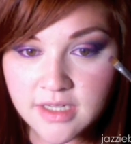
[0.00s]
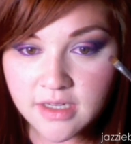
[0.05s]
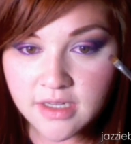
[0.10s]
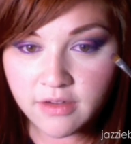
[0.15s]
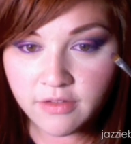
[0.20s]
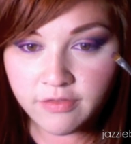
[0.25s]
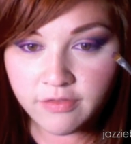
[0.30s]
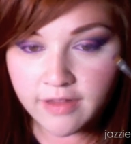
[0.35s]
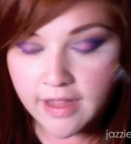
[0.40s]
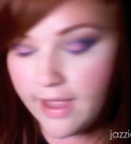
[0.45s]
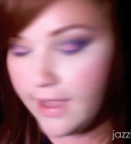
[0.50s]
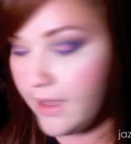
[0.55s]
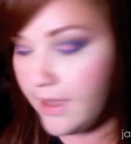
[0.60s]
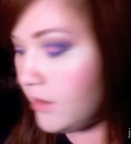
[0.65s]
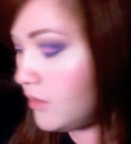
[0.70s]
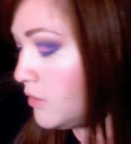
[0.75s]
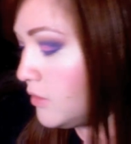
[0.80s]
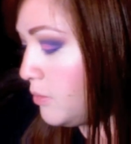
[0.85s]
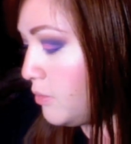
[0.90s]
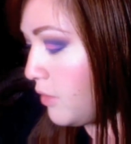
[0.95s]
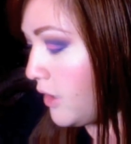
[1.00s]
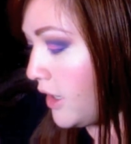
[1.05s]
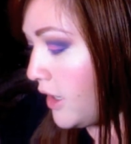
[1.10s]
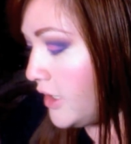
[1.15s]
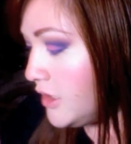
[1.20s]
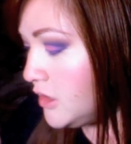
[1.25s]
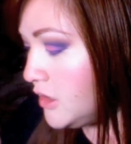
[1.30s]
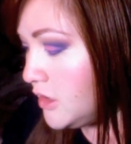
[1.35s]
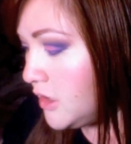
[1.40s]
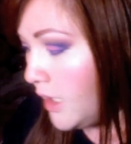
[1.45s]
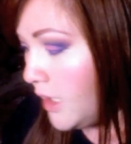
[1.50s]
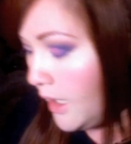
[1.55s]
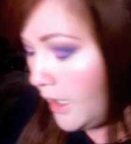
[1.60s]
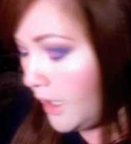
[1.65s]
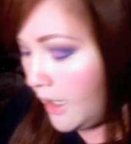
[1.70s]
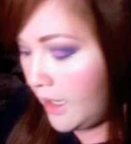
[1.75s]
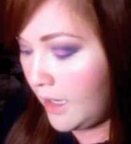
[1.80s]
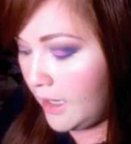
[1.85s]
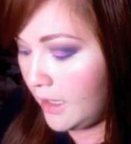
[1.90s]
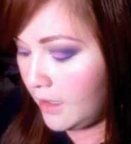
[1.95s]
to take a flat angled brush
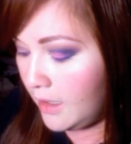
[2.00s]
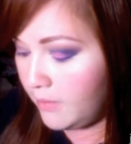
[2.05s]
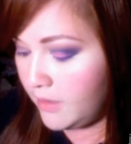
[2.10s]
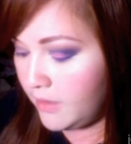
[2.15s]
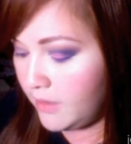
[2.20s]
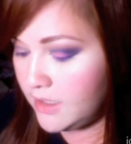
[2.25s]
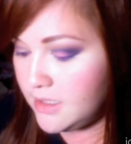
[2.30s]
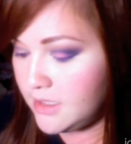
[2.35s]
and I'm going to